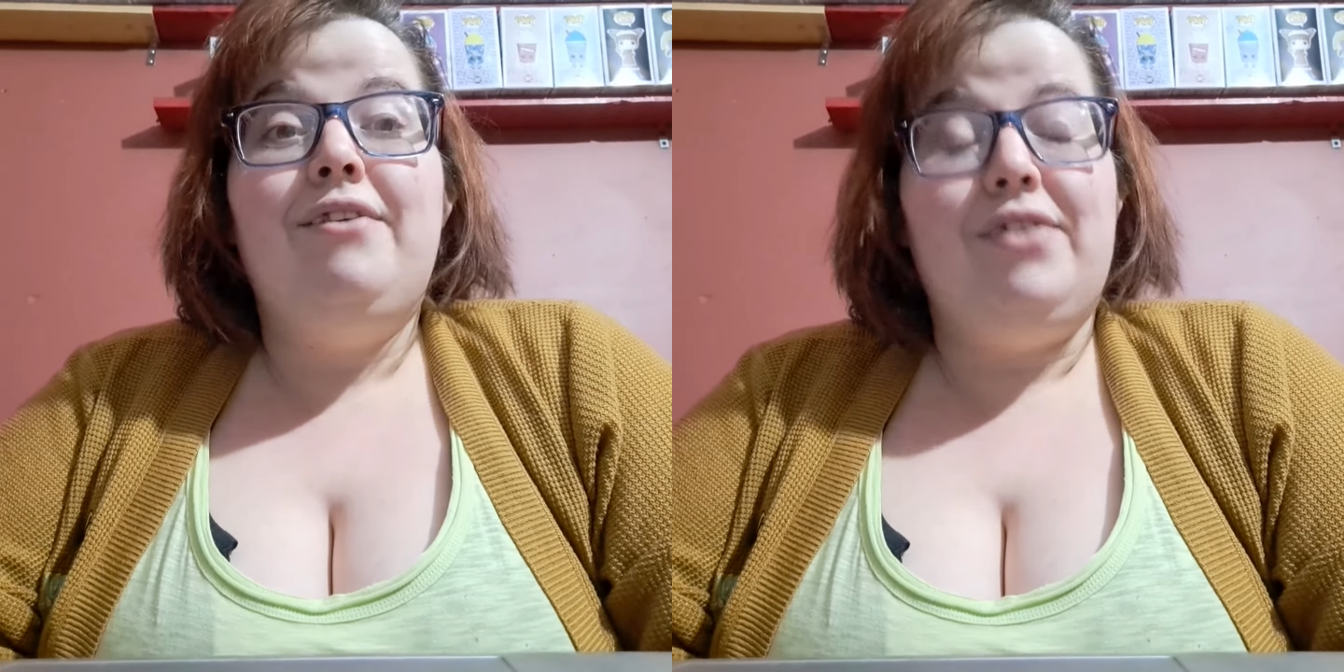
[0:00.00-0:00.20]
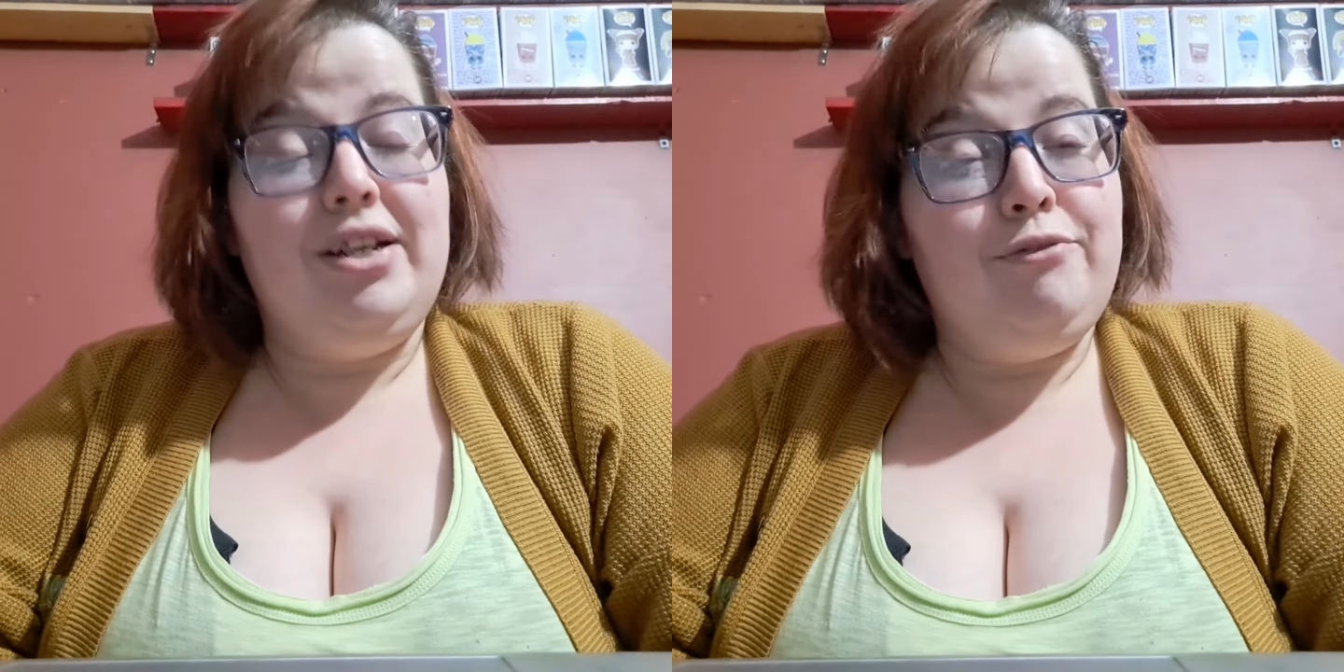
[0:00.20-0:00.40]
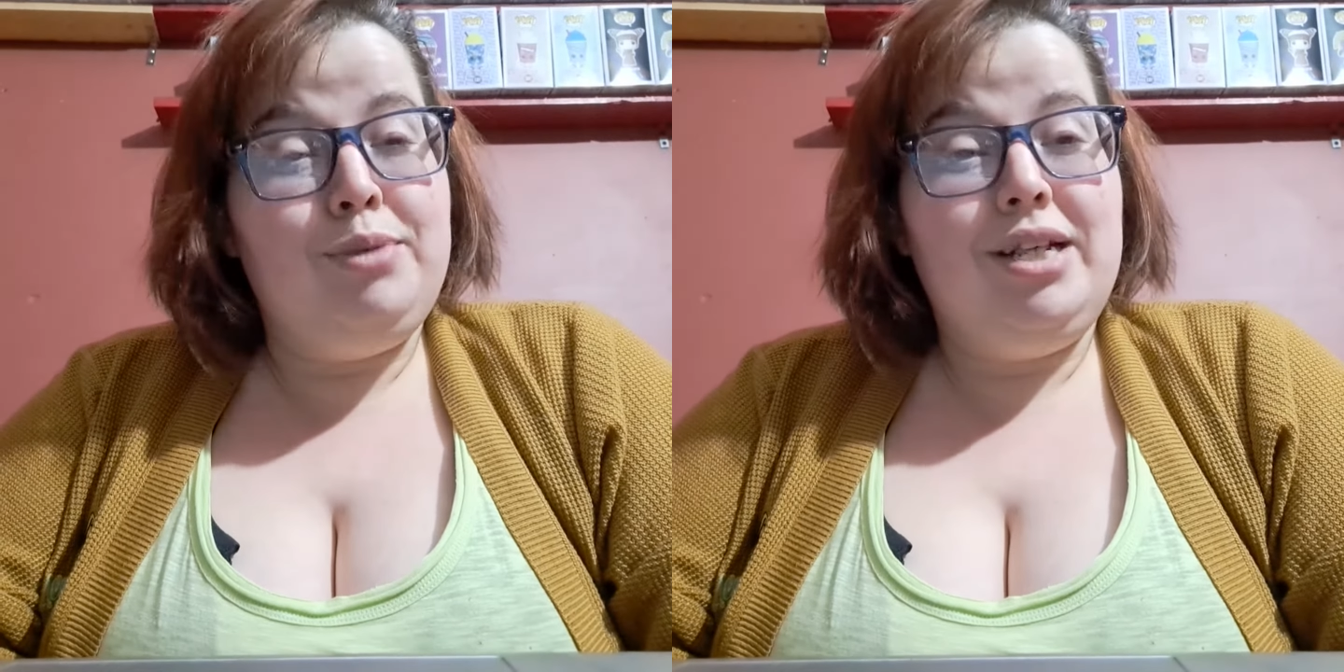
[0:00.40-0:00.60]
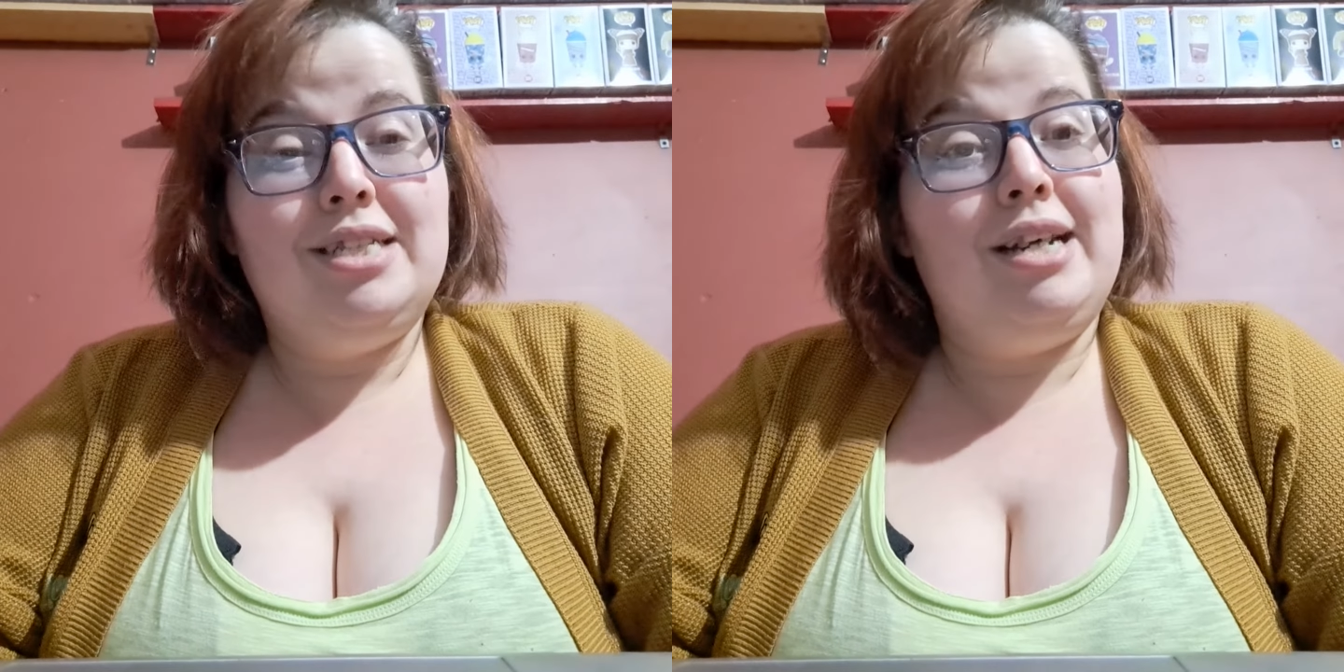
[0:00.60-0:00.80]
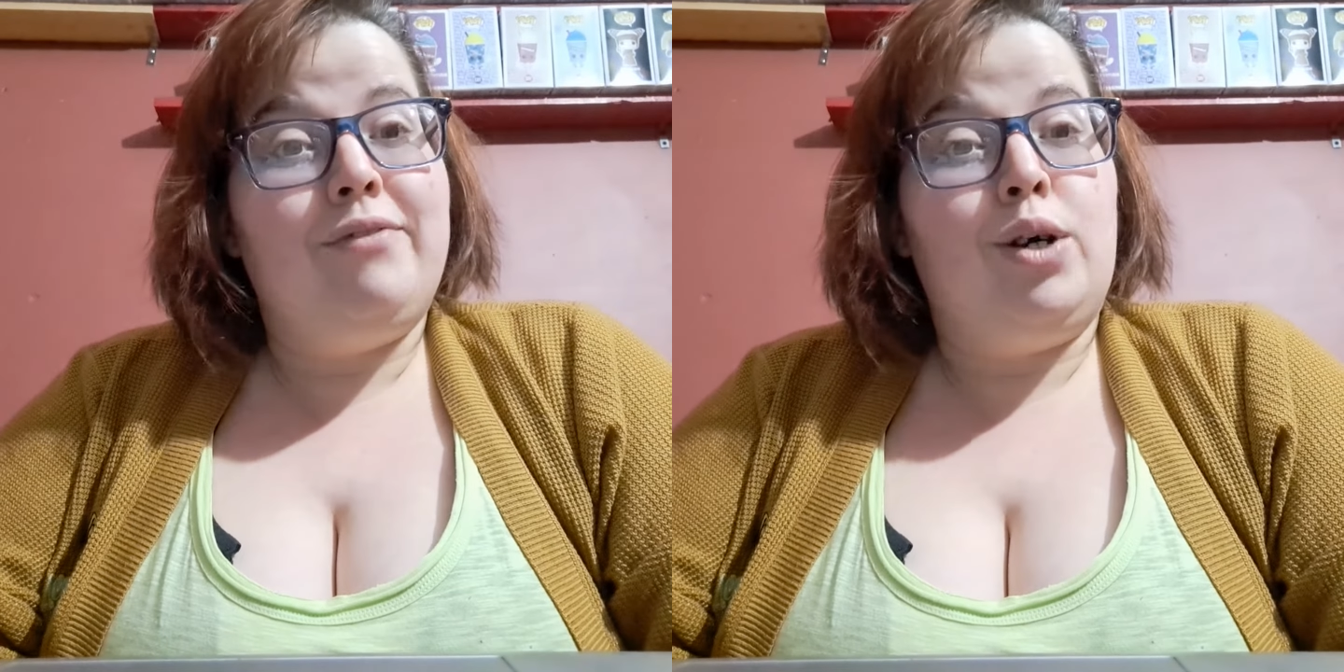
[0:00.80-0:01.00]
Forgive me
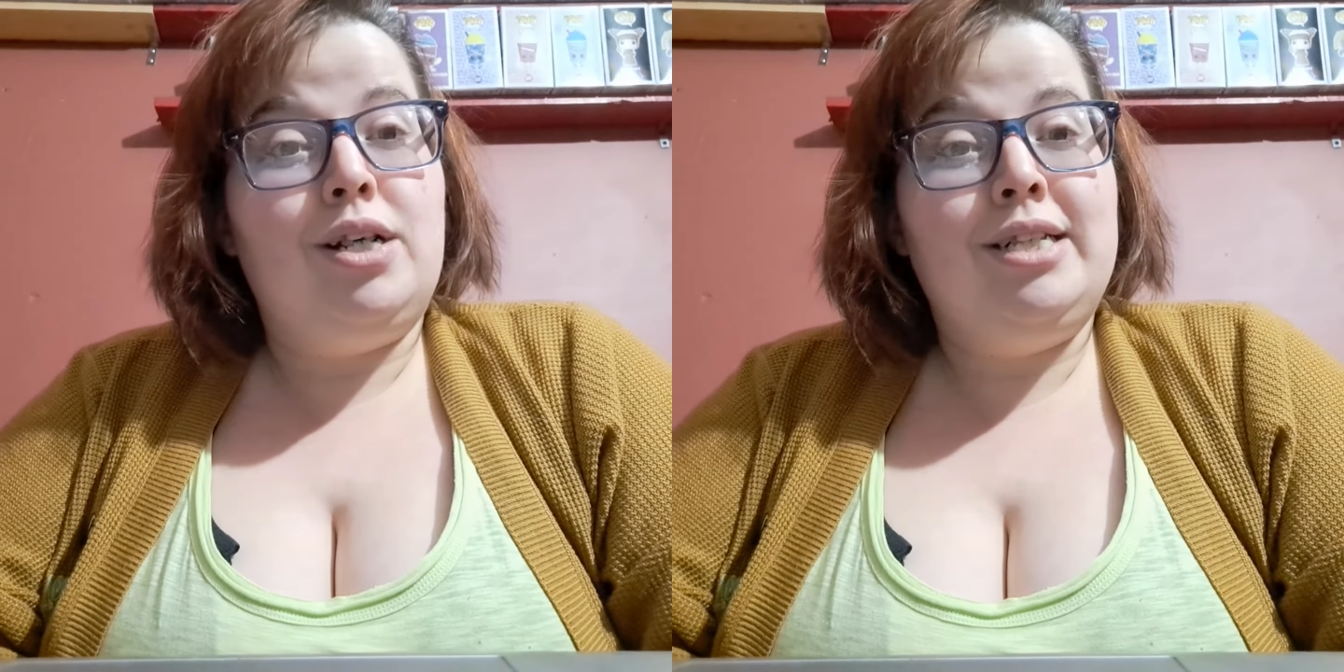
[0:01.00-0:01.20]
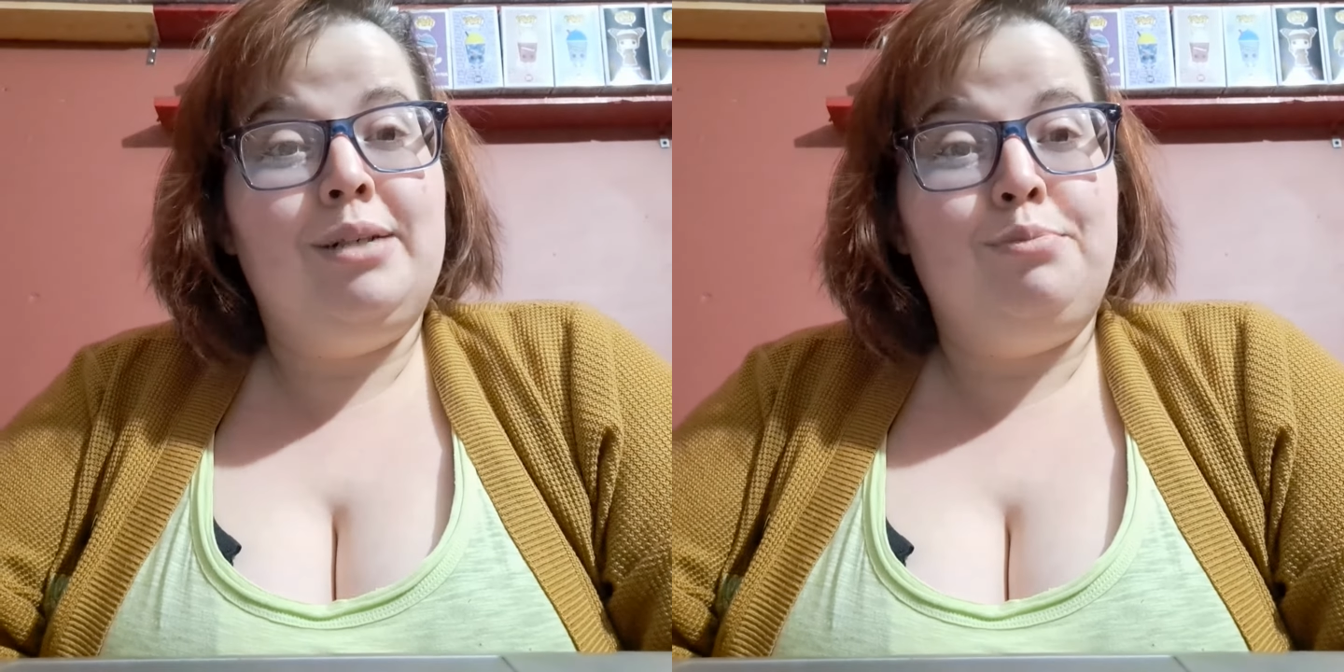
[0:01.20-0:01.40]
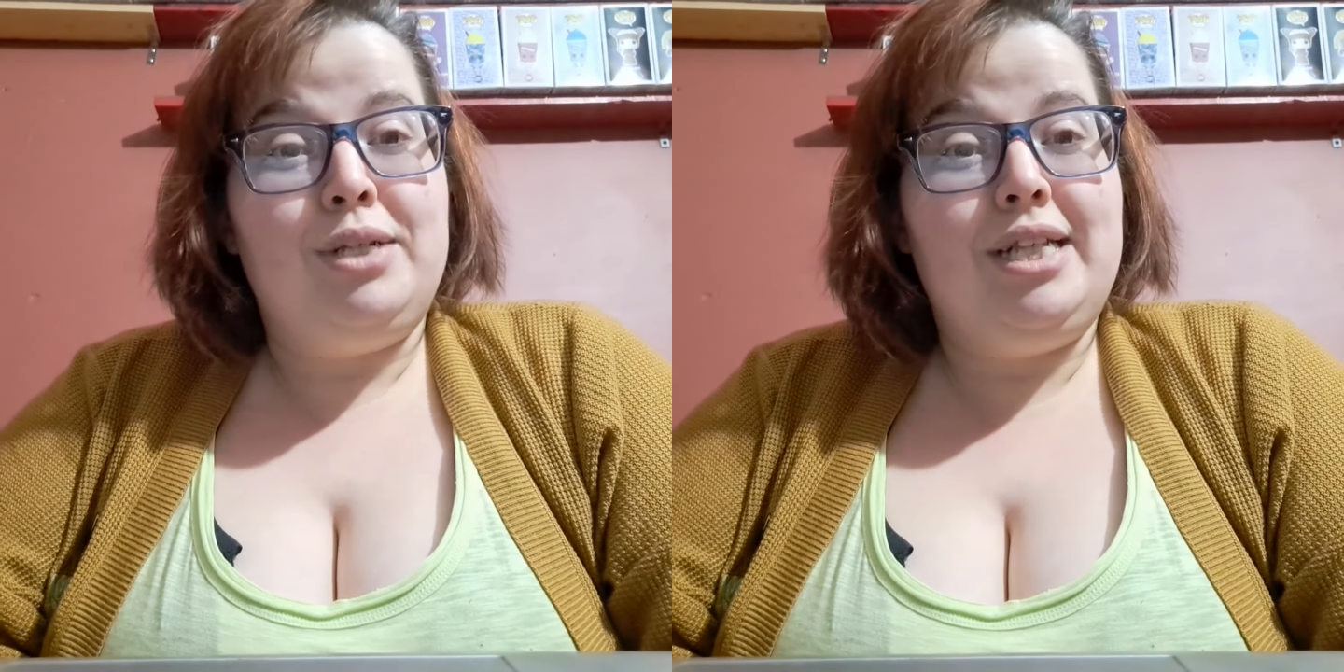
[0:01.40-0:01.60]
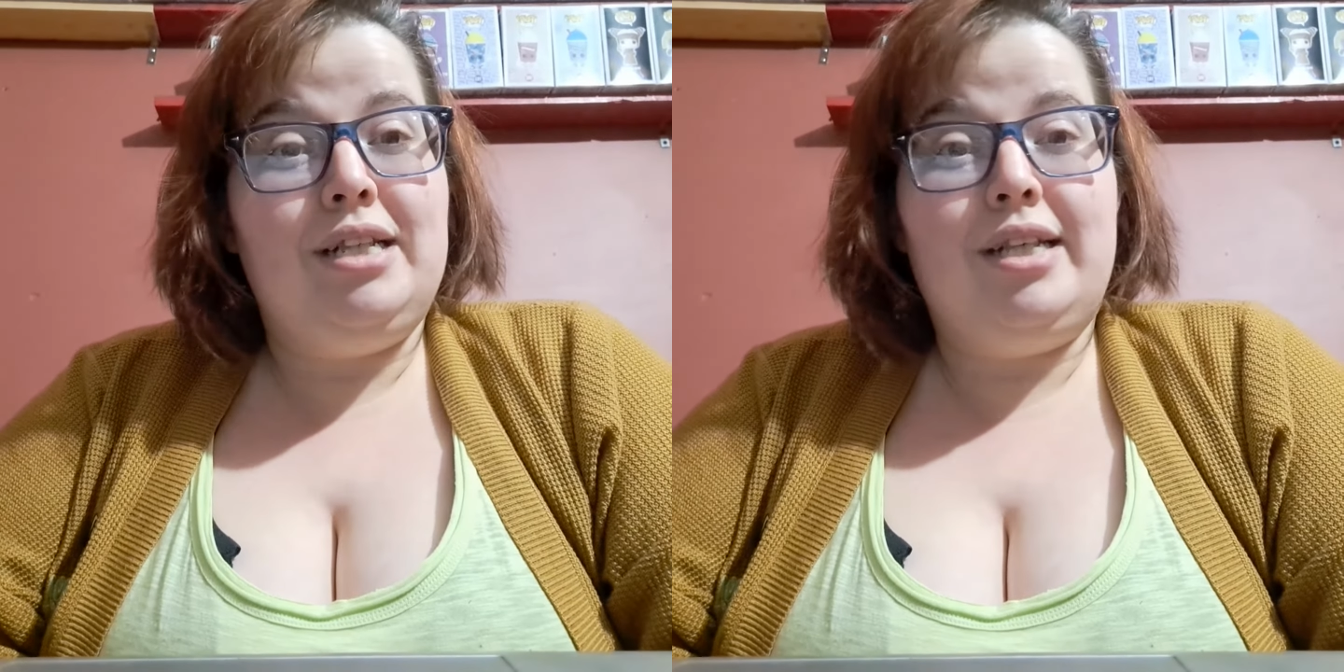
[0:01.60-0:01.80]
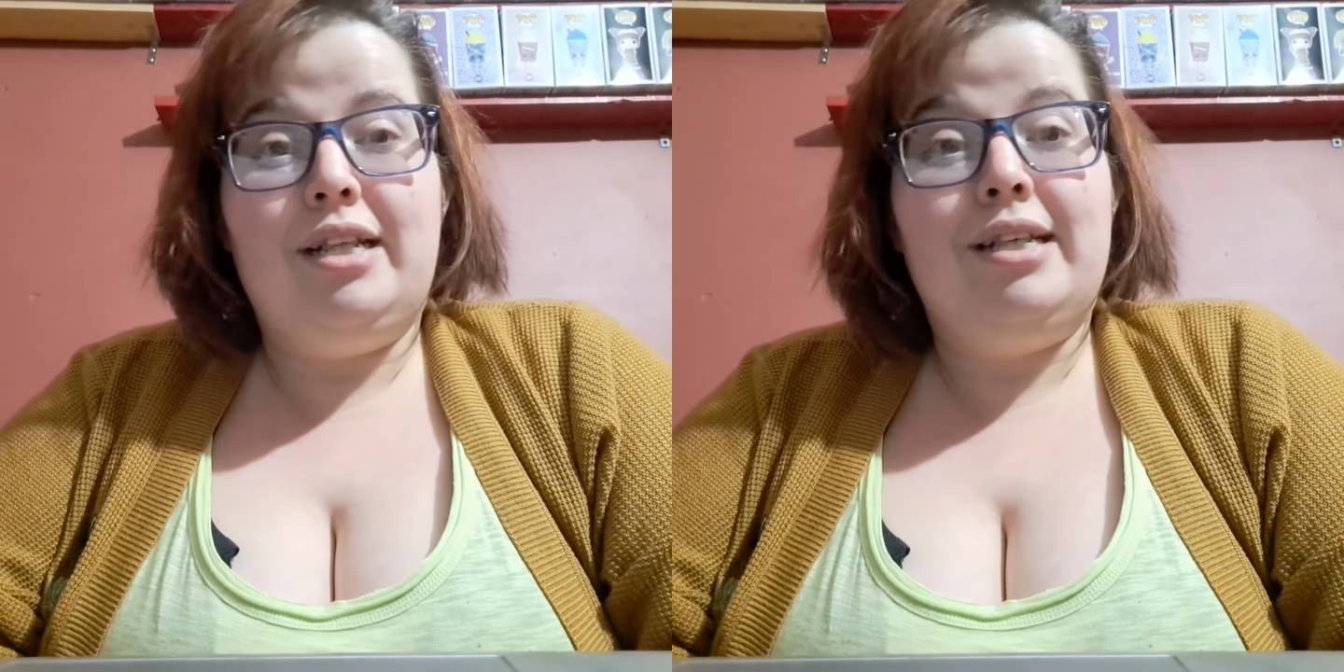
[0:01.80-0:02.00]
because I have a hard time
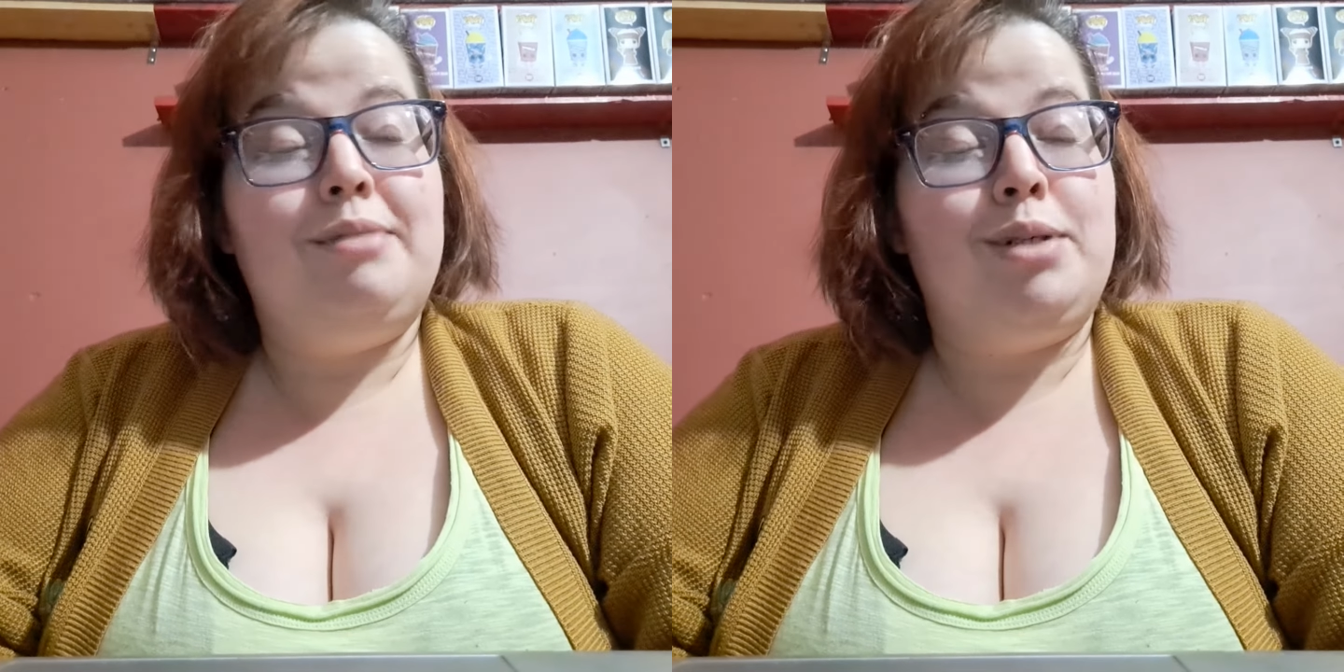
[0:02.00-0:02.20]
breathing lately.